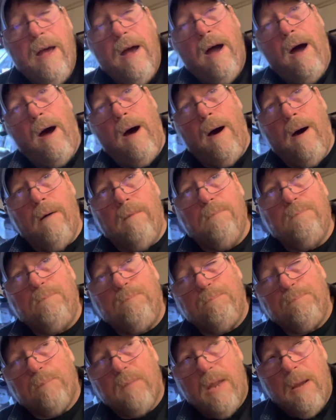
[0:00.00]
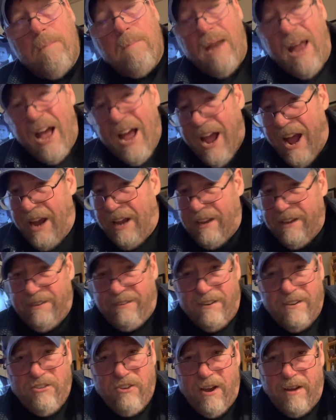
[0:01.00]
But I highly
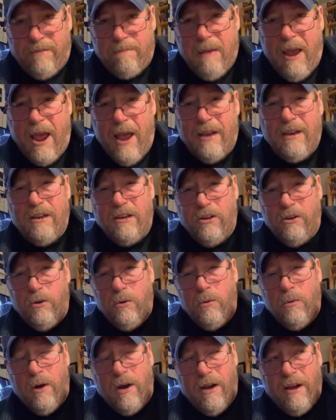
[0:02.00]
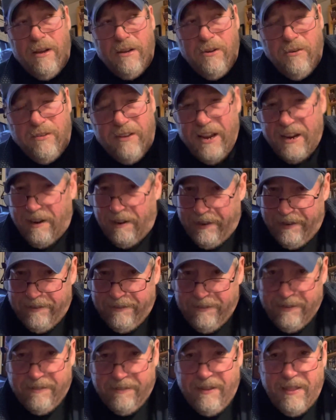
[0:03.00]
suggest, man, you take a
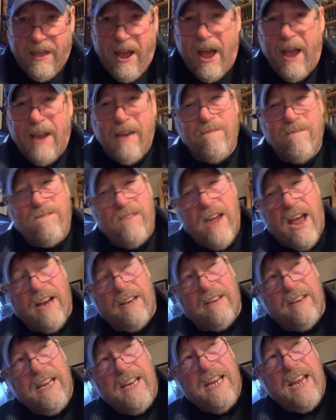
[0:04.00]
listen to that. In fact, he